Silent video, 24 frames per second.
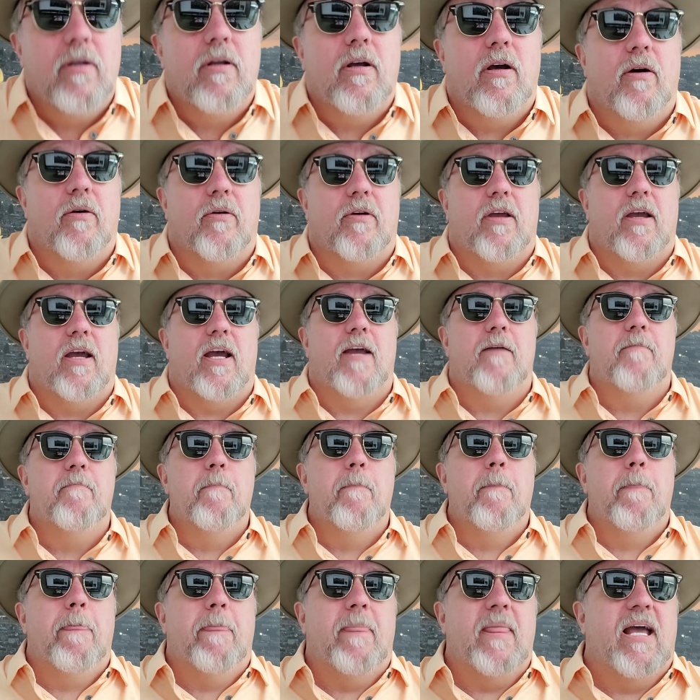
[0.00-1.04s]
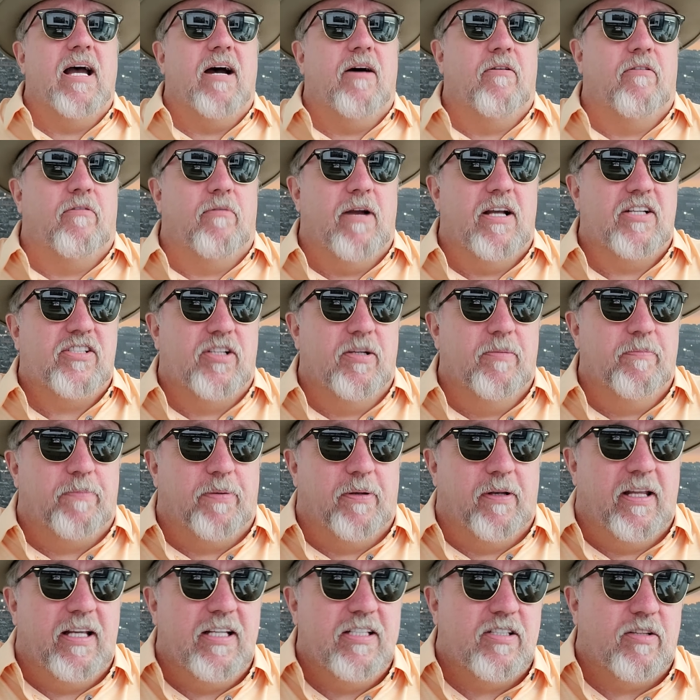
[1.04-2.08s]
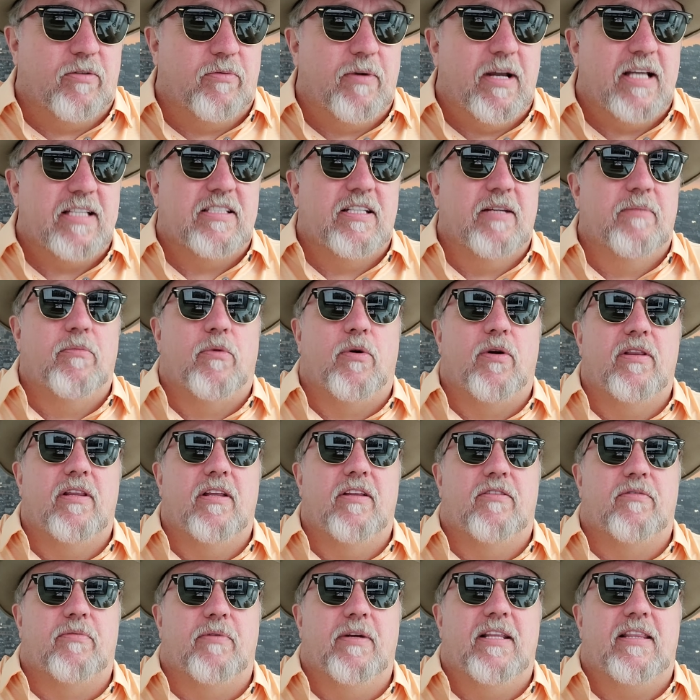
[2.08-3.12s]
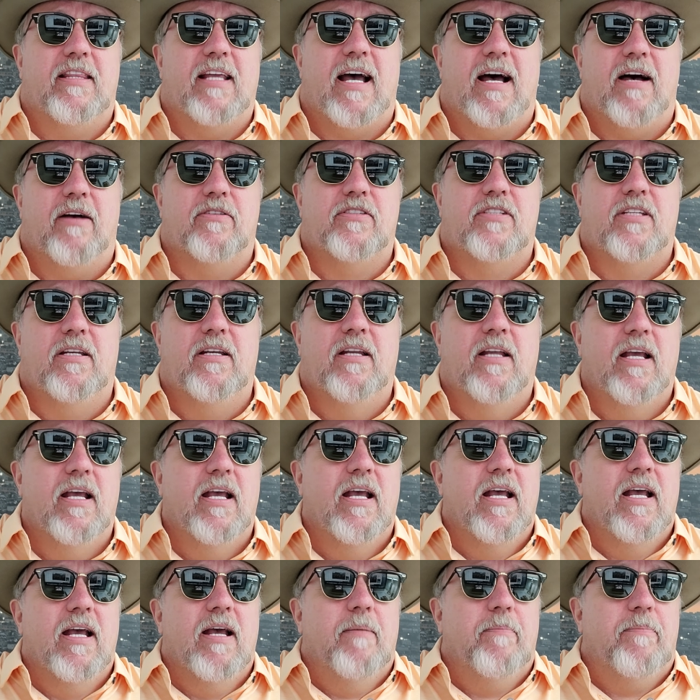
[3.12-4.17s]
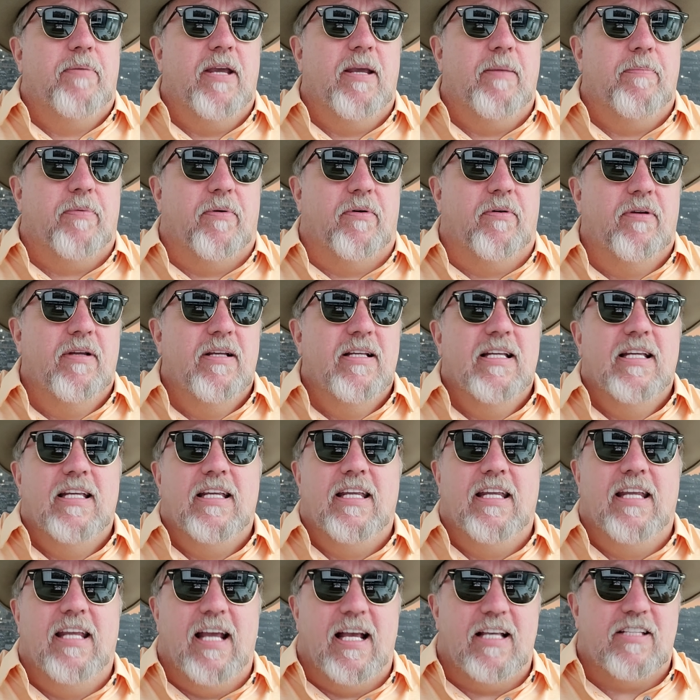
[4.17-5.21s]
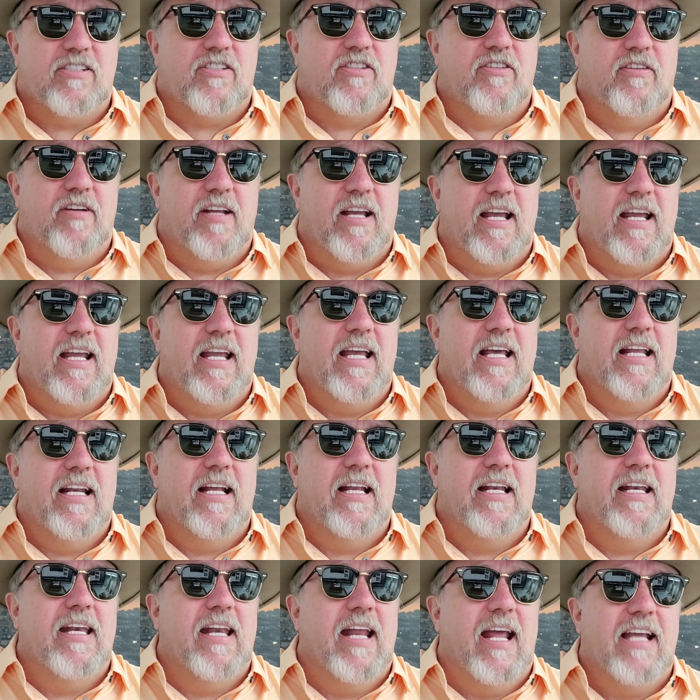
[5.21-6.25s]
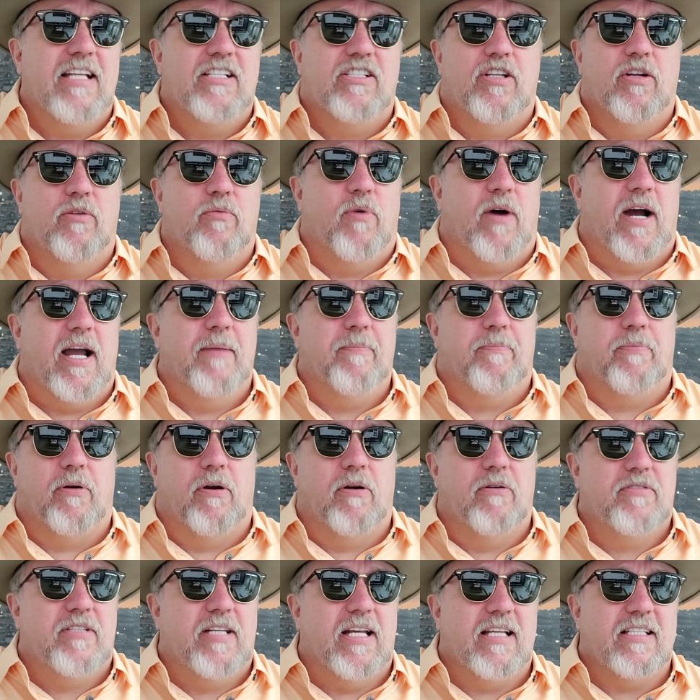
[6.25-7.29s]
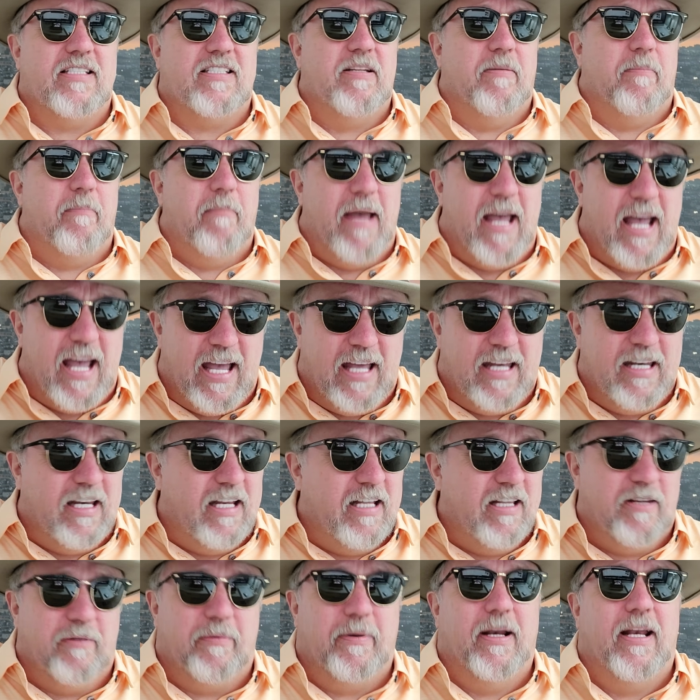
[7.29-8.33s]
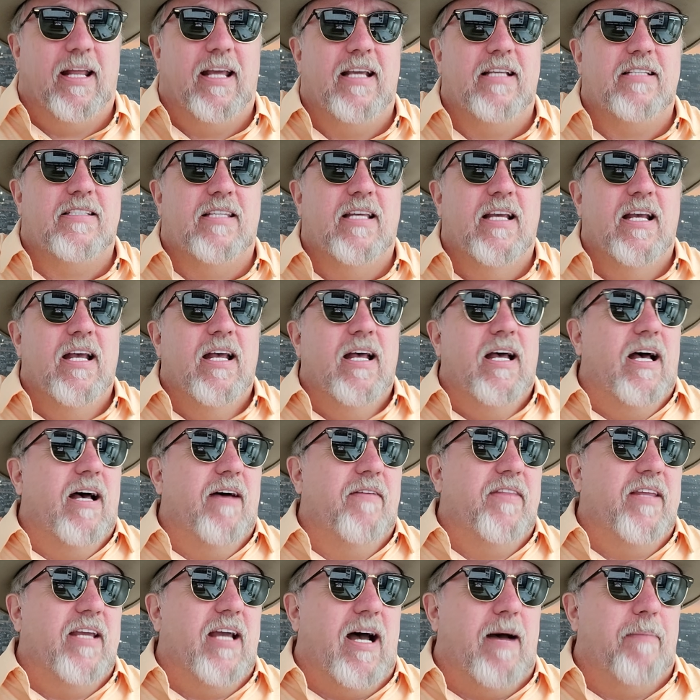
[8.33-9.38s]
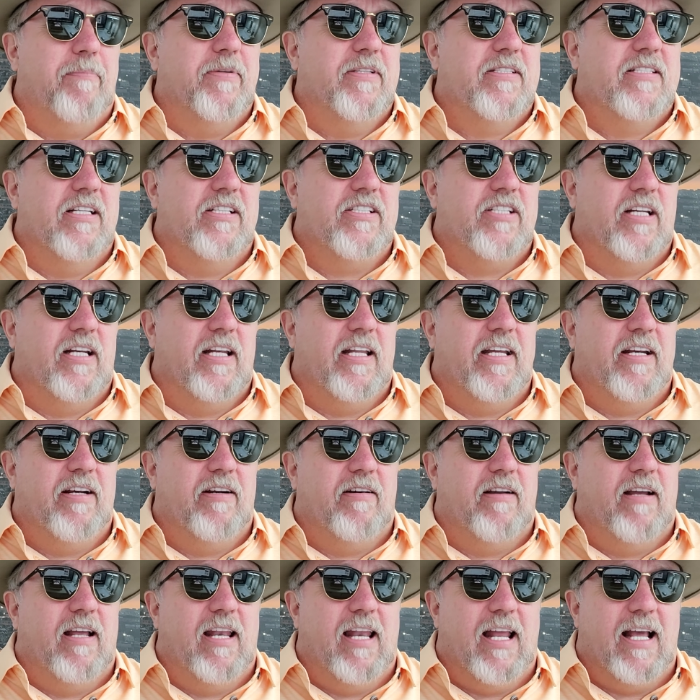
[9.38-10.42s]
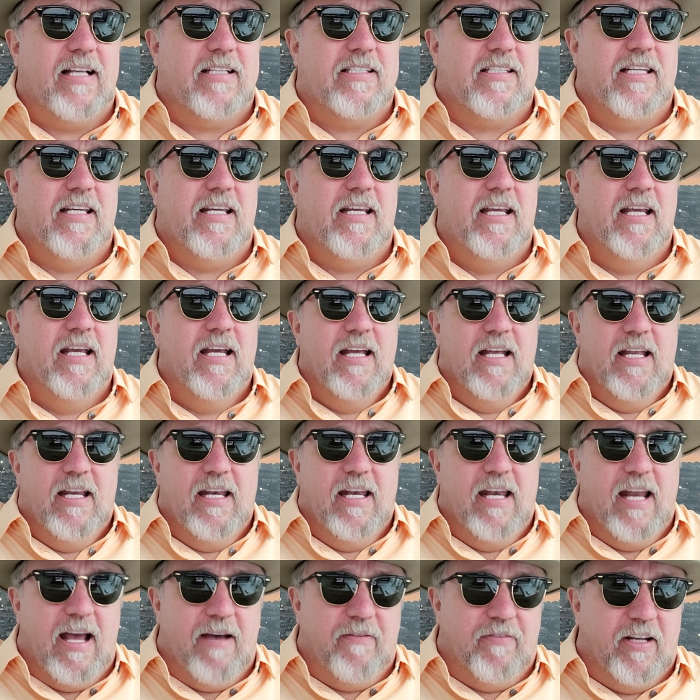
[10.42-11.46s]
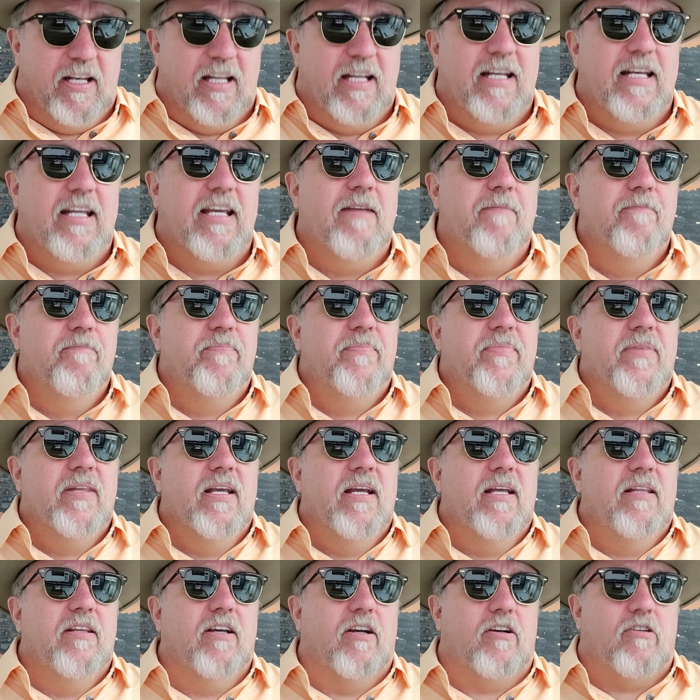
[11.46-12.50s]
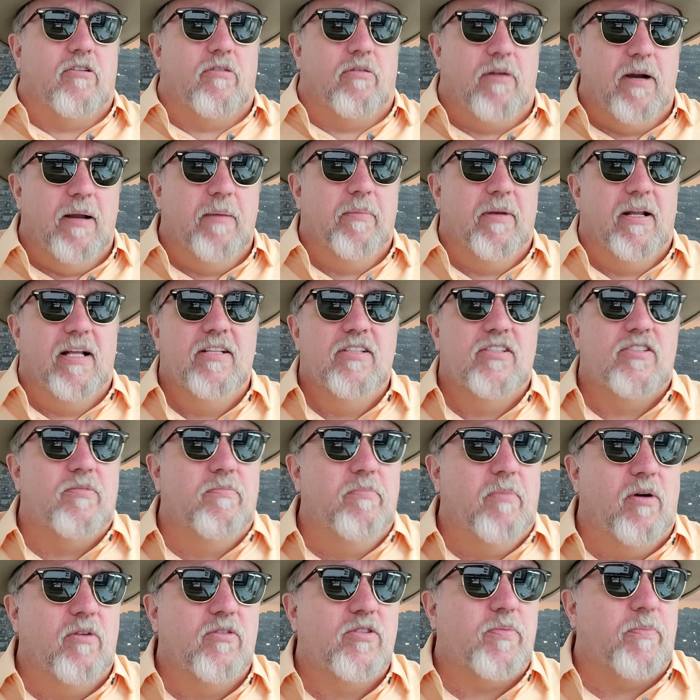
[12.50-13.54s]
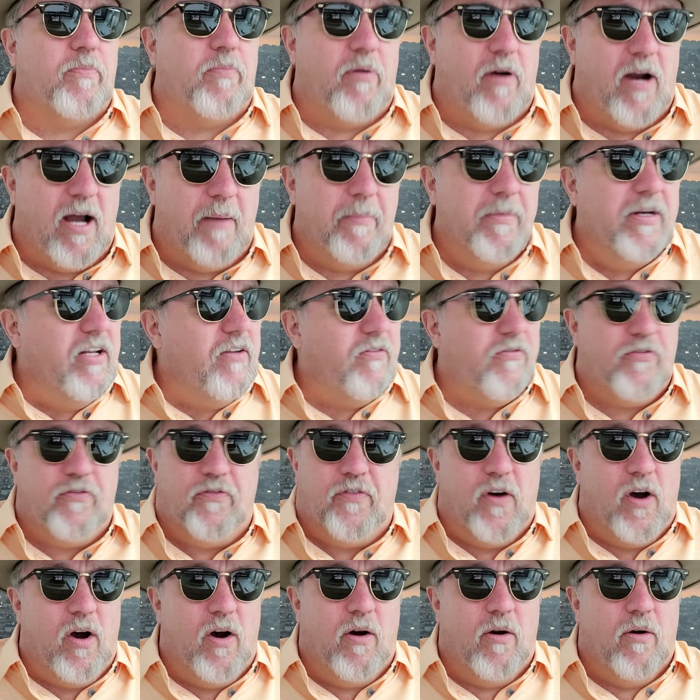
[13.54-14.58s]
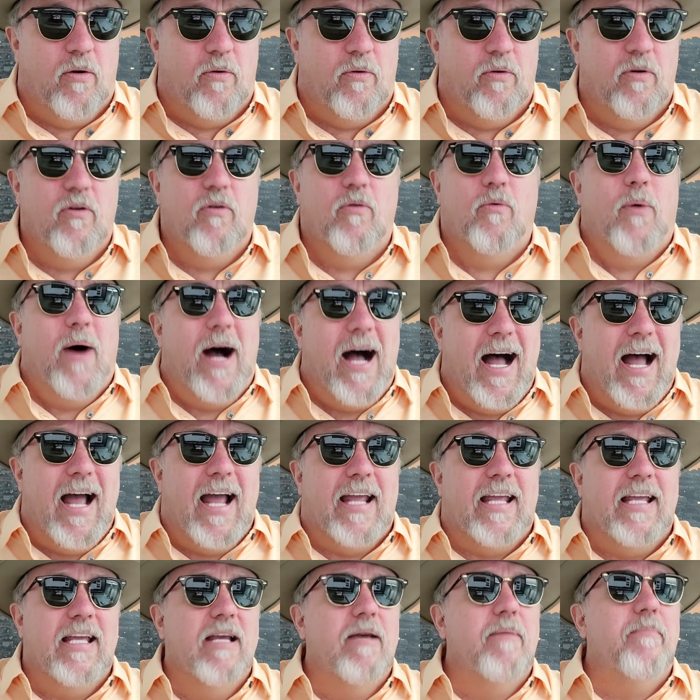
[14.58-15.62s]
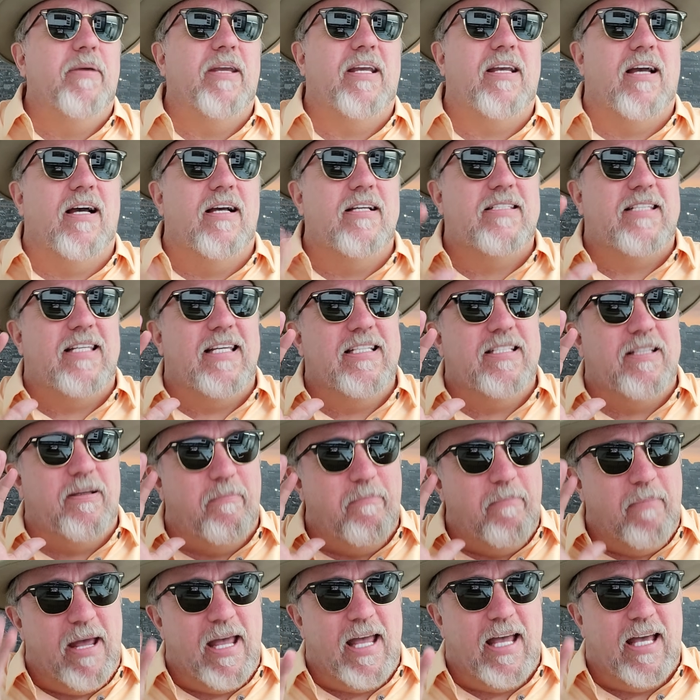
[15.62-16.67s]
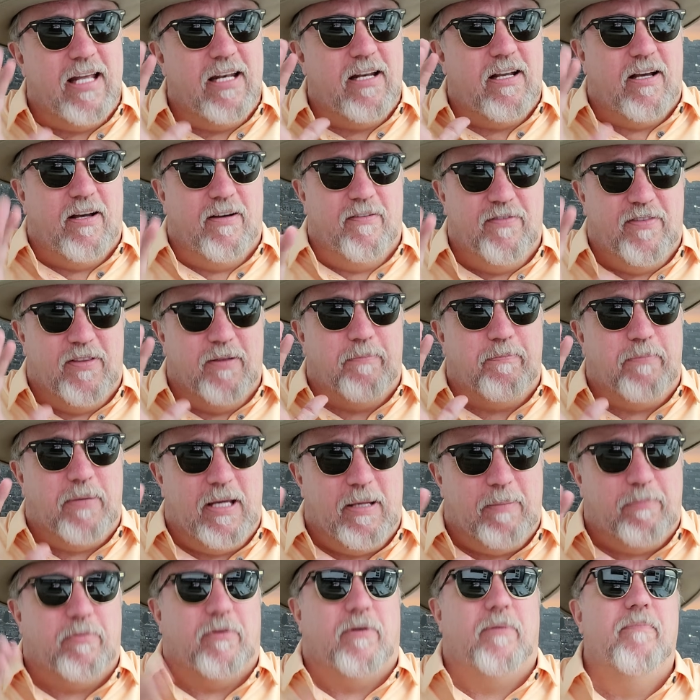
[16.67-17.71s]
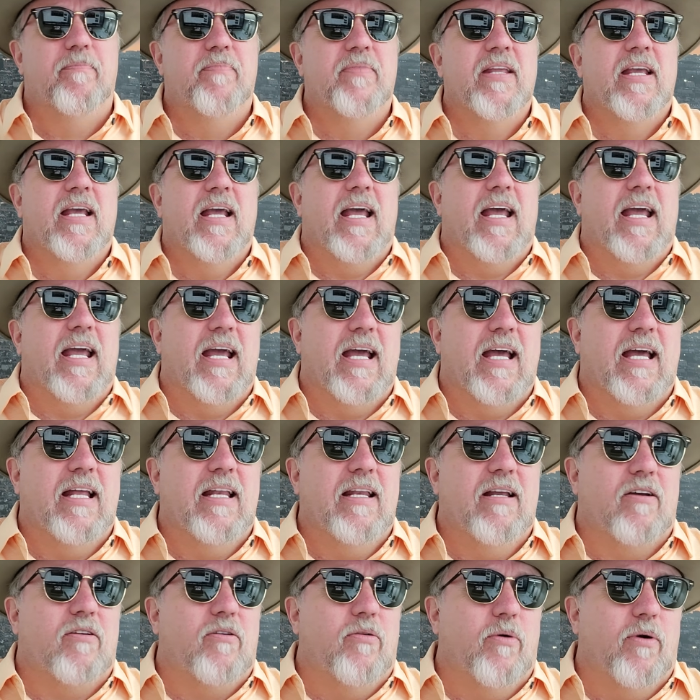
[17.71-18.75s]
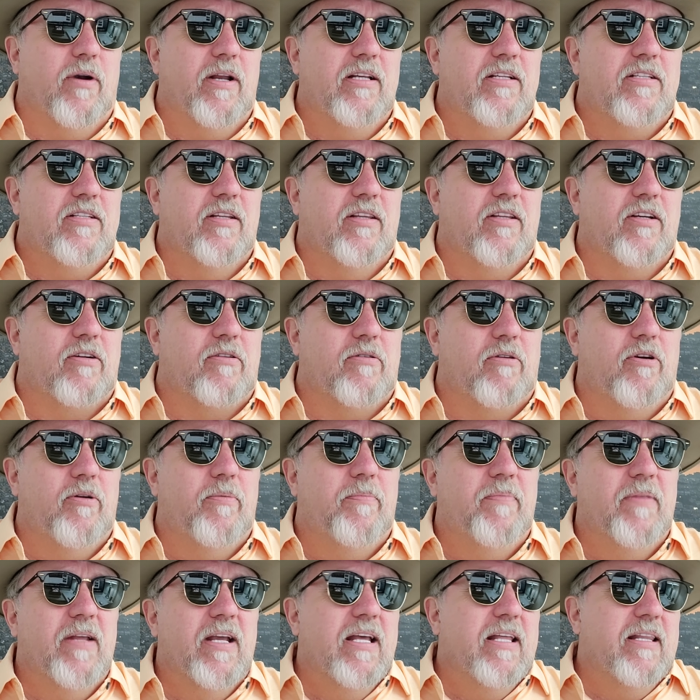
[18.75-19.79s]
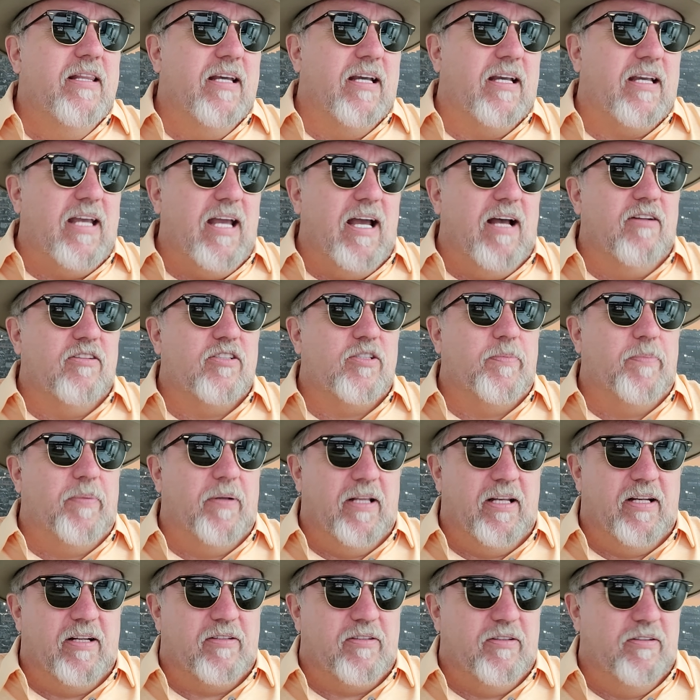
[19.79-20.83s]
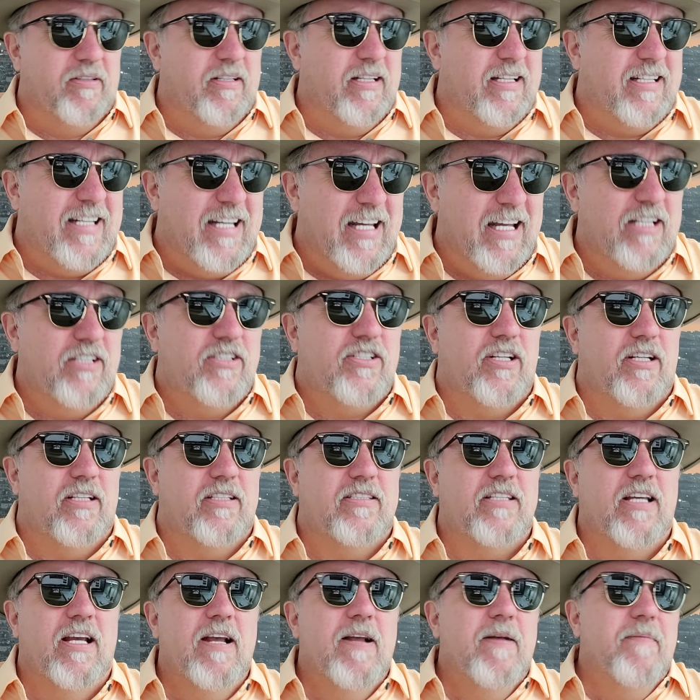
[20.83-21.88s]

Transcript: Okay? Now, Russian police arrested more than 3,000 people yesterday in a nationwide protest demanding the release of the opposition leader, Alexei Navalny, the Kremlin's most prominent foe. Why? Because he's a man of the people and according to the group that counts political detentions.